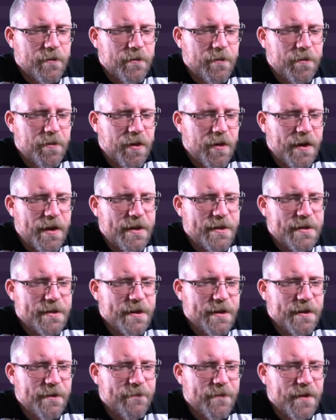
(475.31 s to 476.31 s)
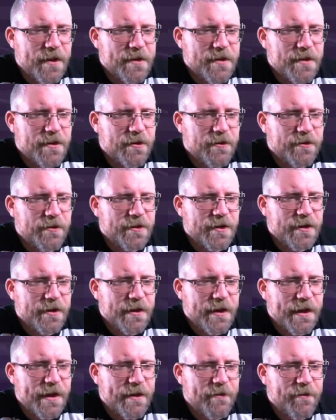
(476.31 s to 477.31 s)
plays it. It's Coulson
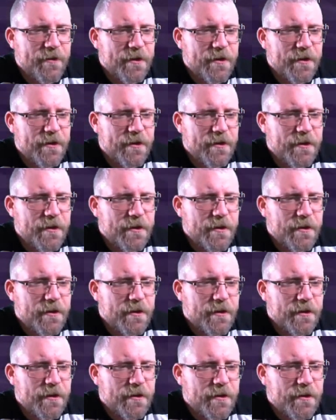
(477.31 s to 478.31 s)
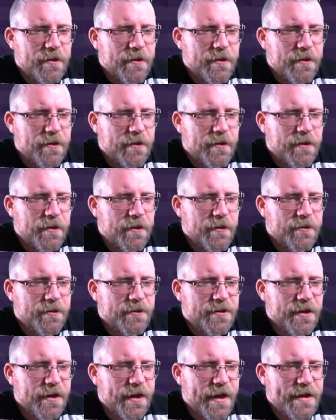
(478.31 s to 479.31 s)
now.
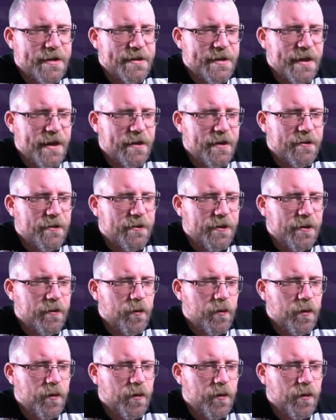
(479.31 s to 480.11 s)
Coulson gets tackled, and